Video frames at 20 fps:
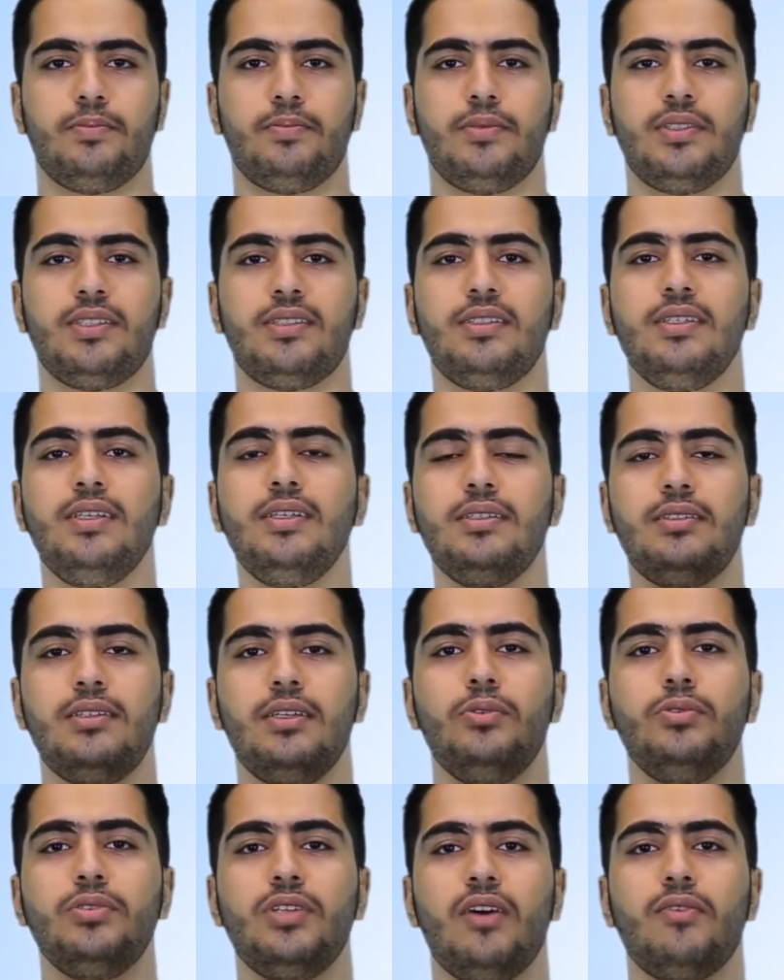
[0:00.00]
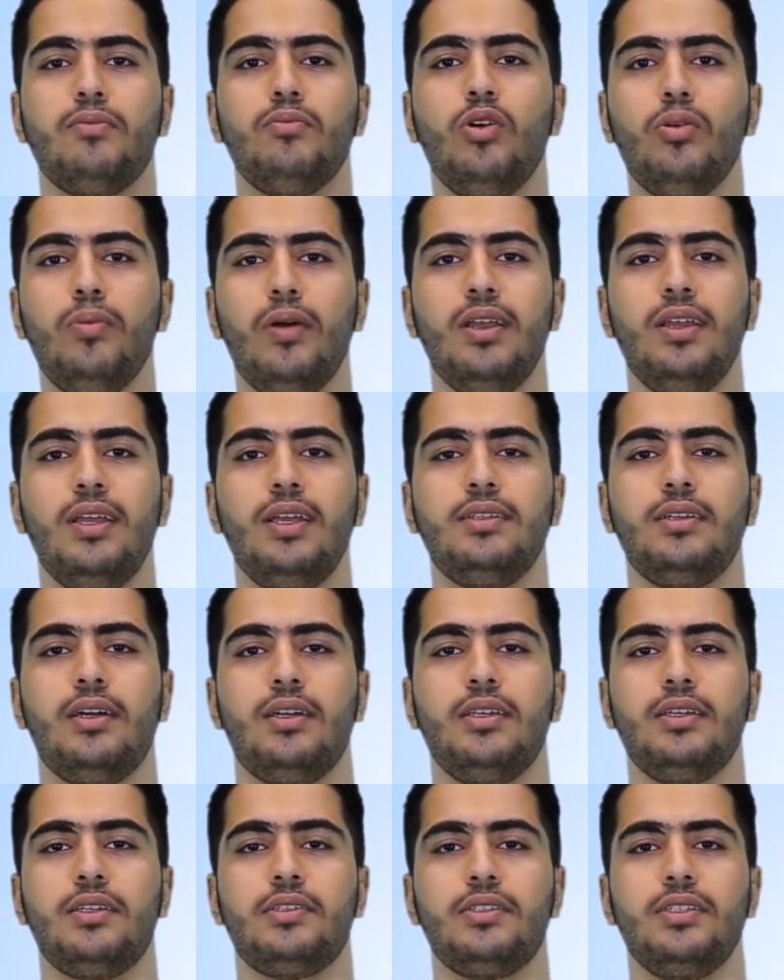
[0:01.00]
Since the use of mobile data
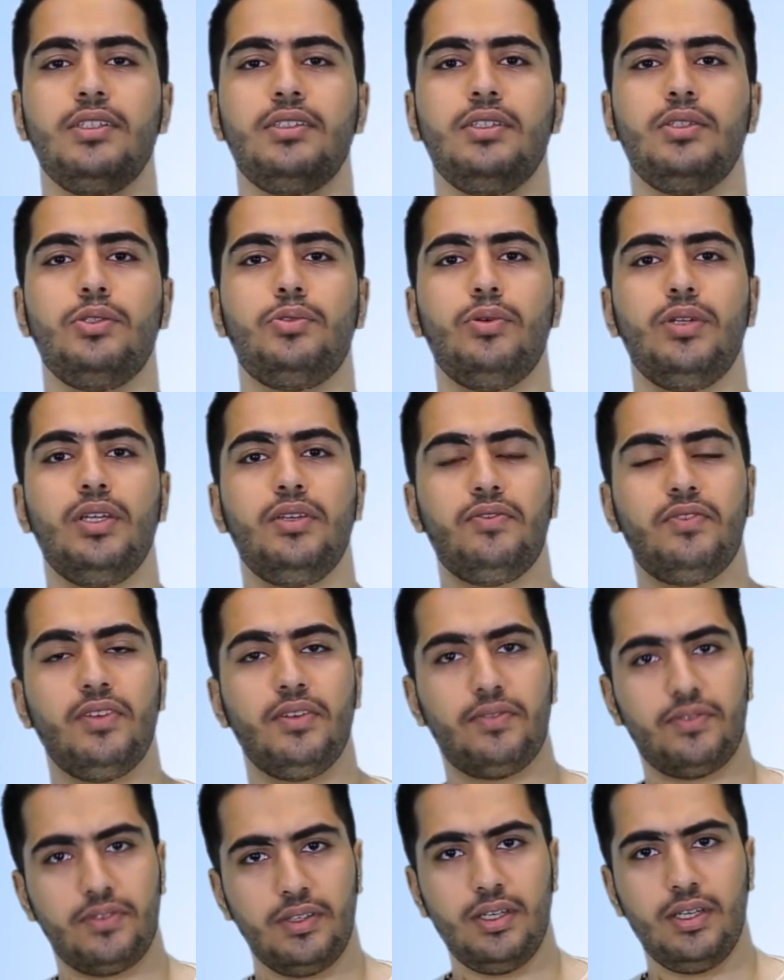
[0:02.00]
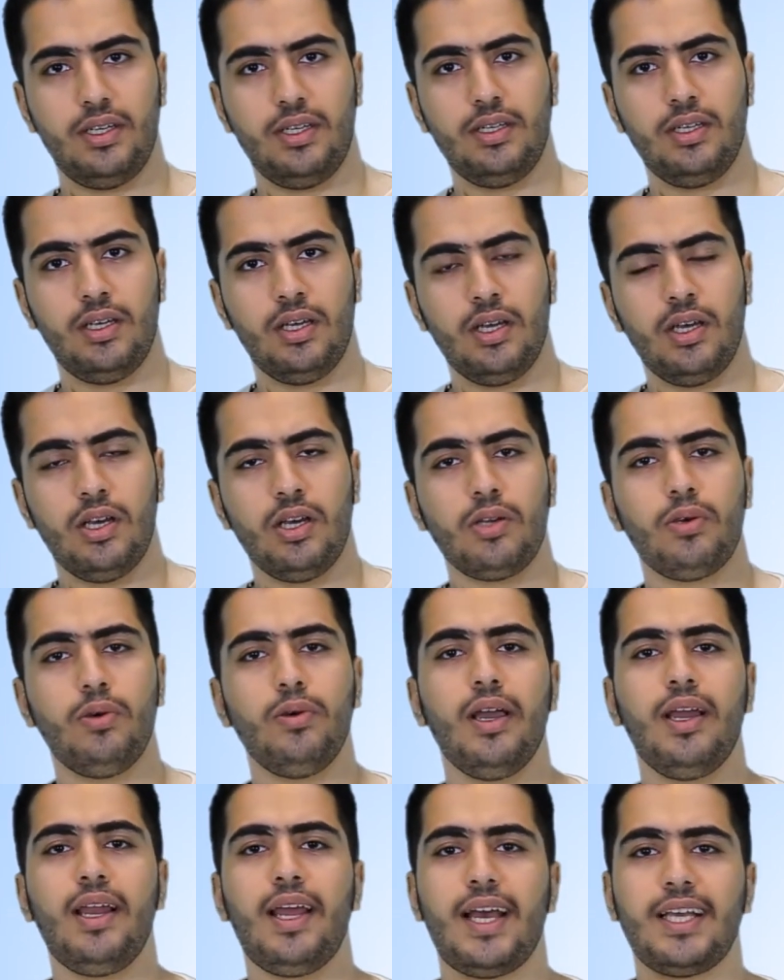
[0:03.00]
increased in 2015,
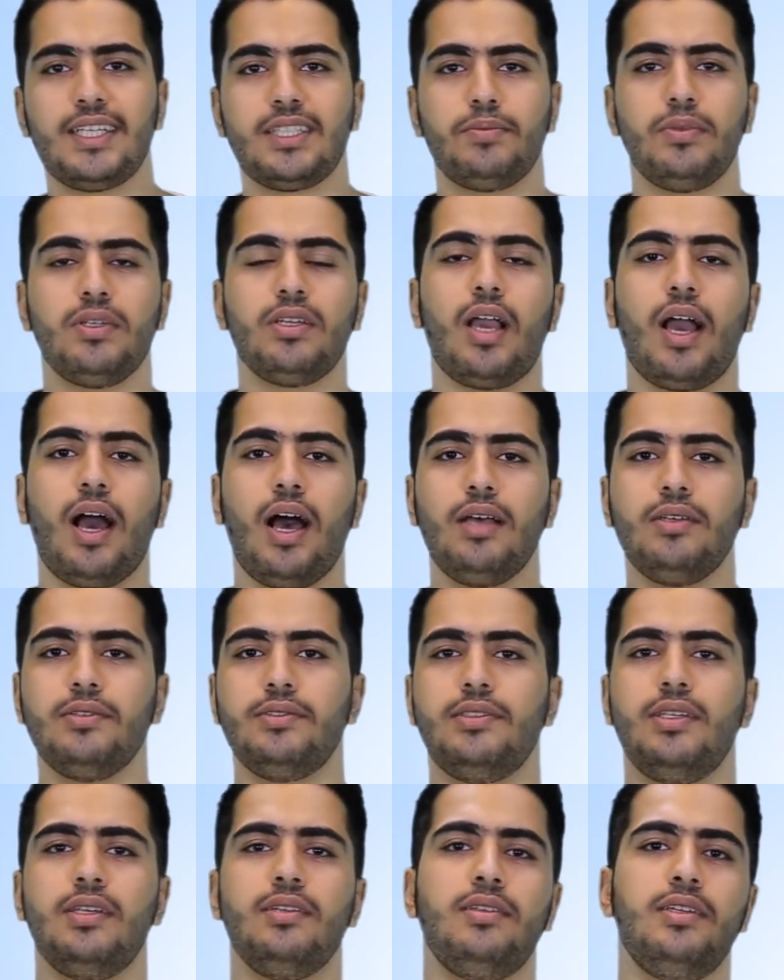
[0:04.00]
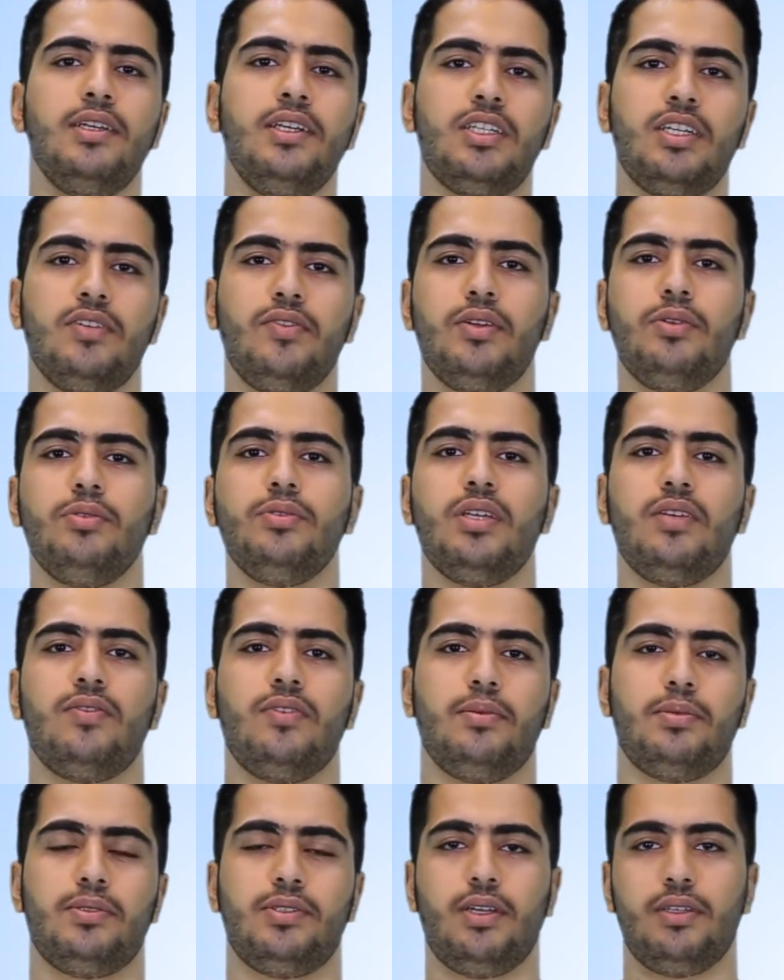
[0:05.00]
Google has been constantly reviewing the
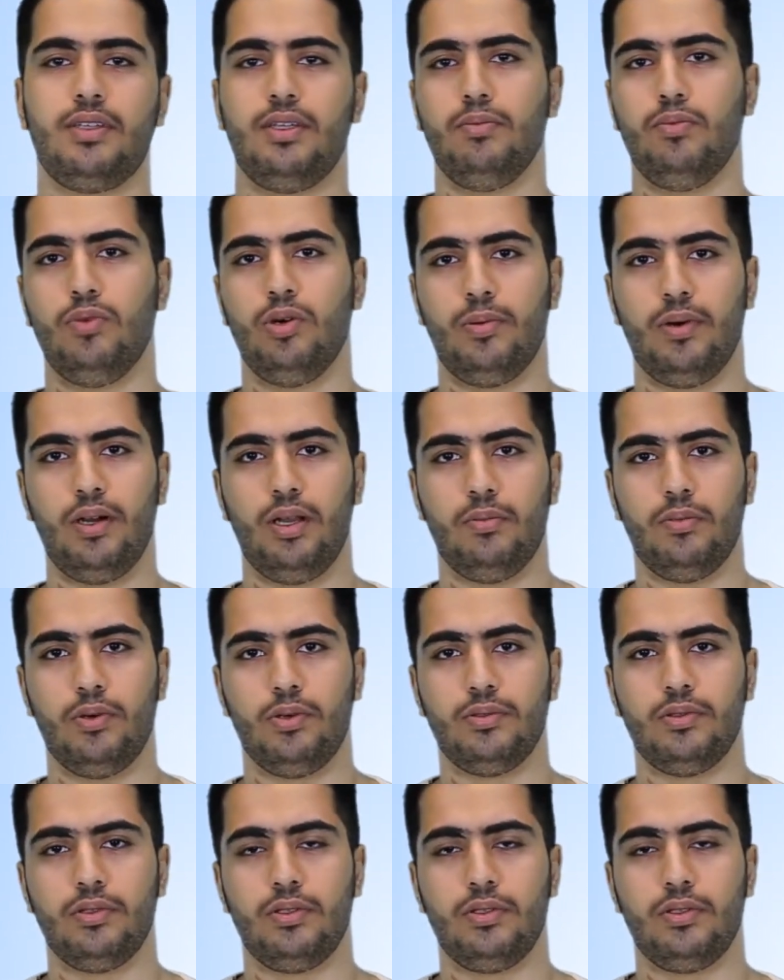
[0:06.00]
website in mobile mode.